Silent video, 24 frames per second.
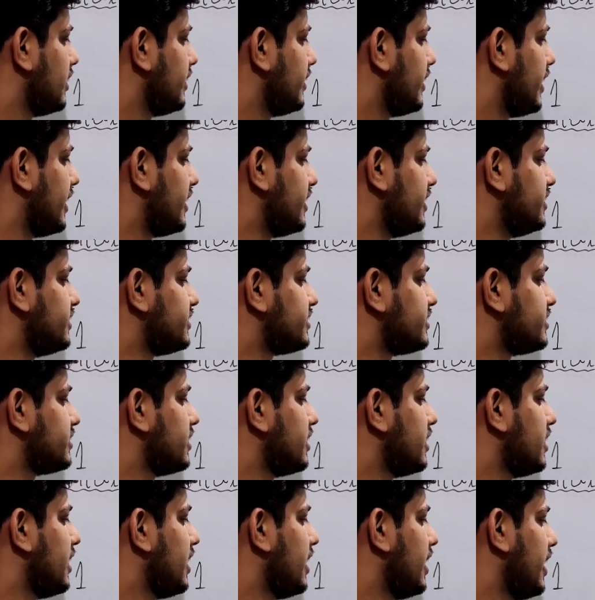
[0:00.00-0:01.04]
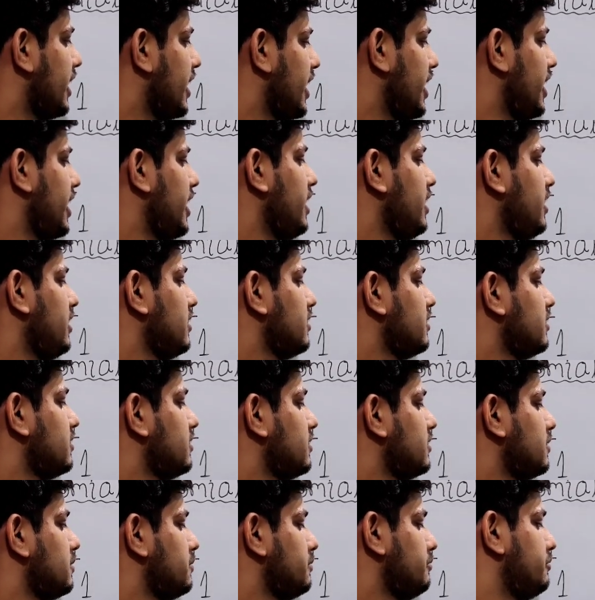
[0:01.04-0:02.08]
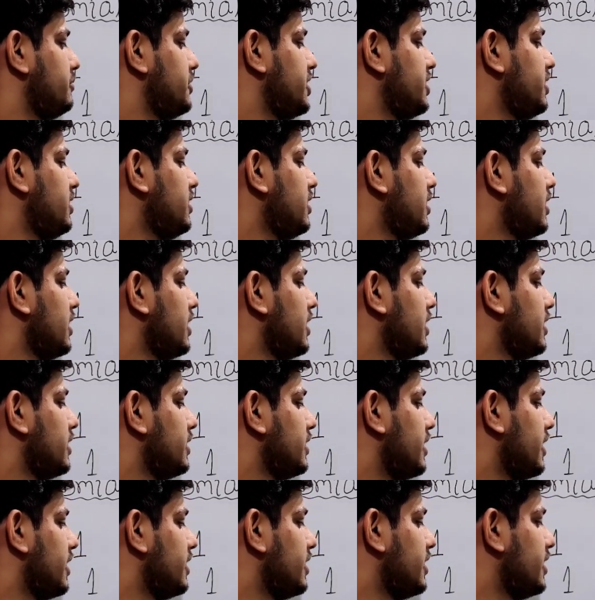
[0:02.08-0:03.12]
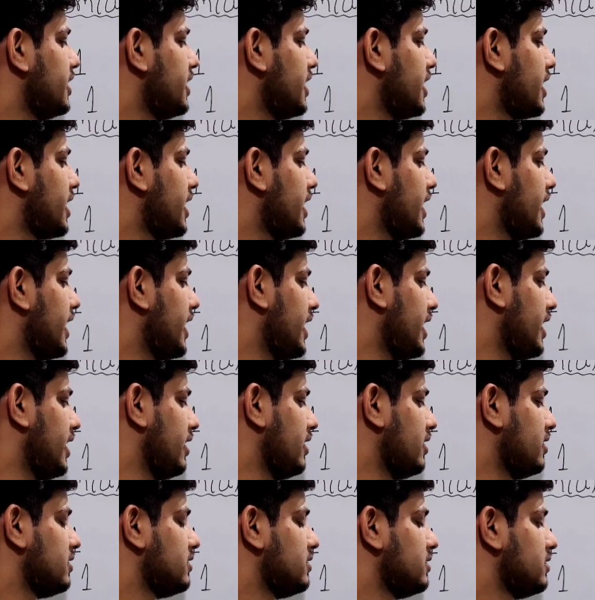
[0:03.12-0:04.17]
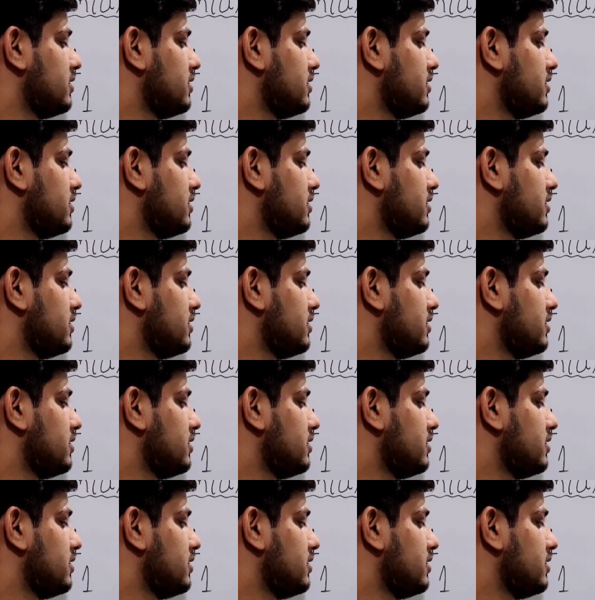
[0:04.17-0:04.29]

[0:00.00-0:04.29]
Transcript: that is a, b, then here a